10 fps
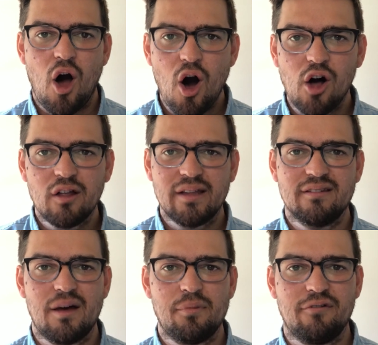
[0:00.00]
all
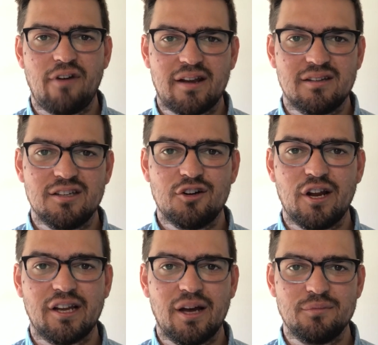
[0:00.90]
ends up affecting your
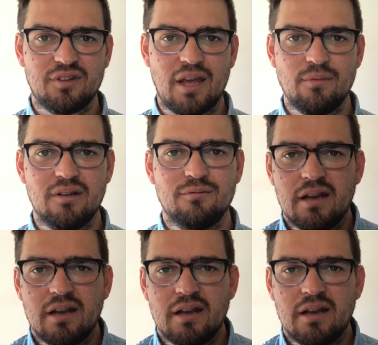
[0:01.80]
income statement.